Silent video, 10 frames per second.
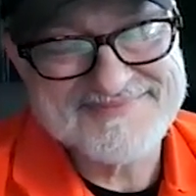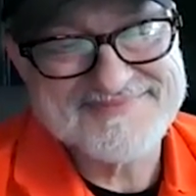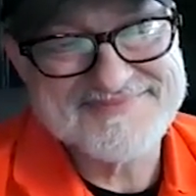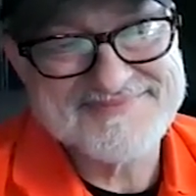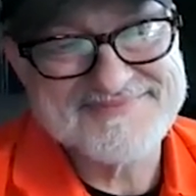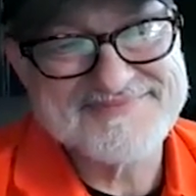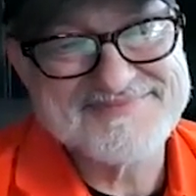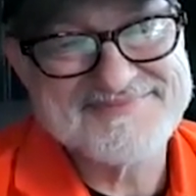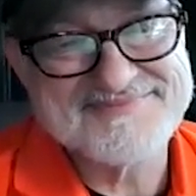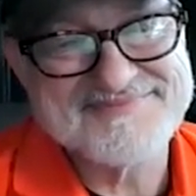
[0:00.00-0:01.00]

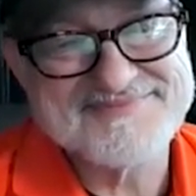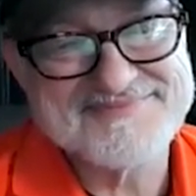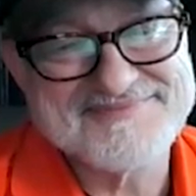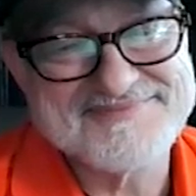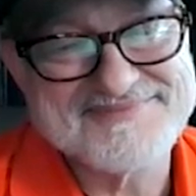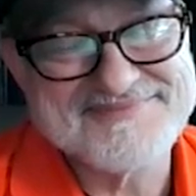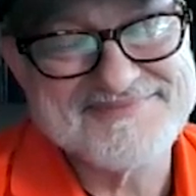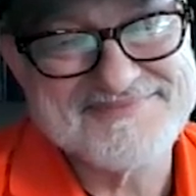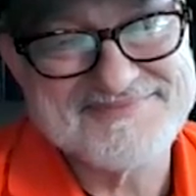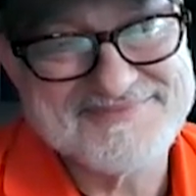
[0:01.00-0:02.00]

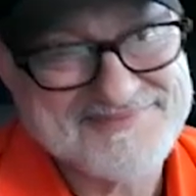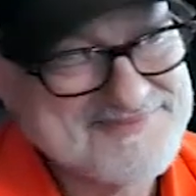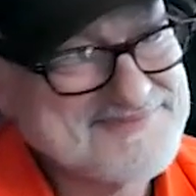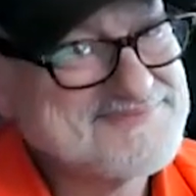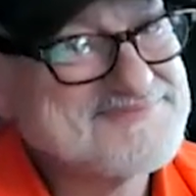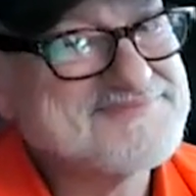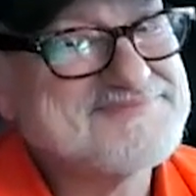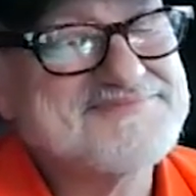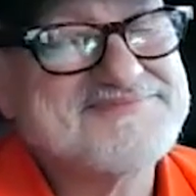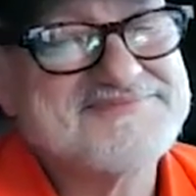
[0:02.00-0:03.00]

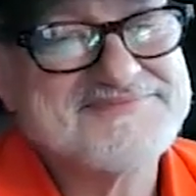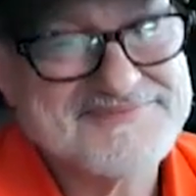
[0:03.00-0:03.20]
(silent)